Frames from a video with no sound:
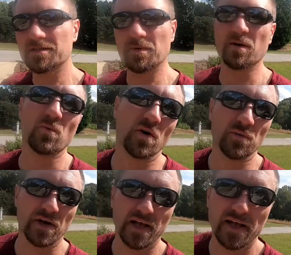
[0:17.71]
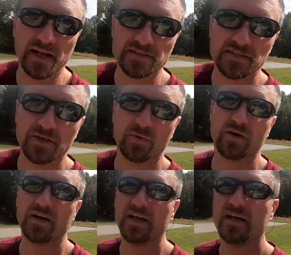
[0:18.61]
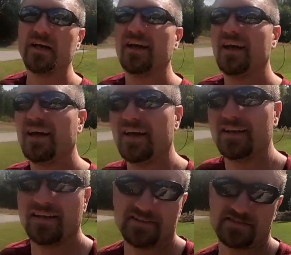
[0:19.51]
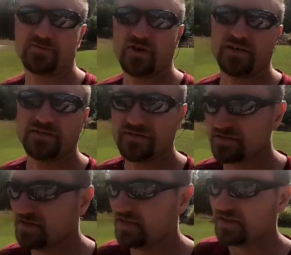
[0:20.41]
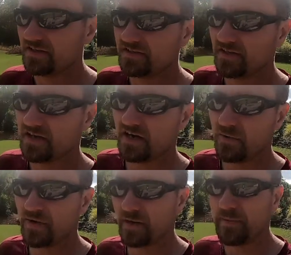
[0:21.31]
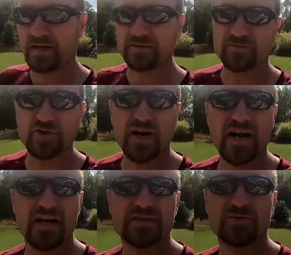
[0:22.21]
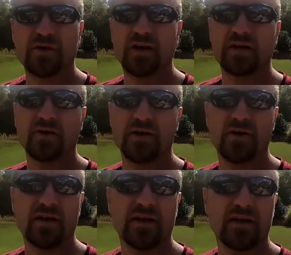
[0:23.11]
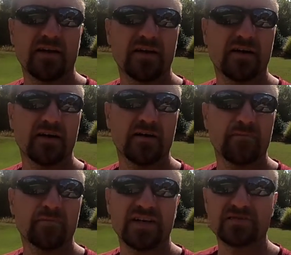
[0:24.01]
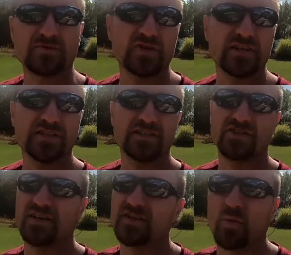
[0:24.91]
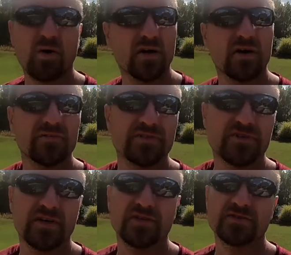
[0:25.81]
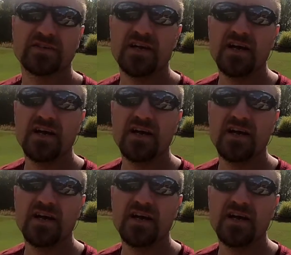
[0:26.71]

Tomorrow morning we're gonna head out to Uwharrie and hit some trails. Uh, we gotta pick up some trash, we gotta go out and uh, dig some trenches, trying to get the water off the trails.